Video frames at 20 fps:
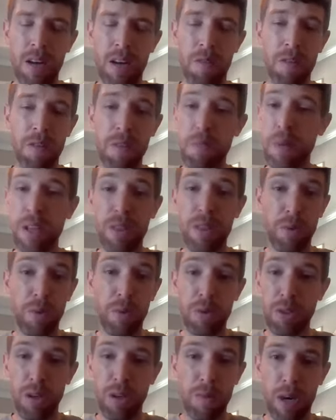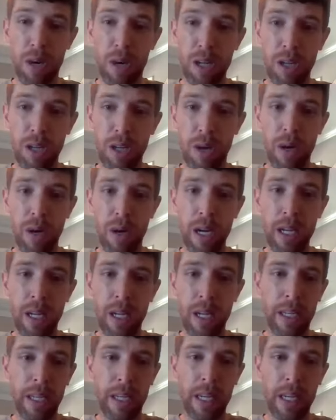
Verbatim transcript: we've been through so much already. Like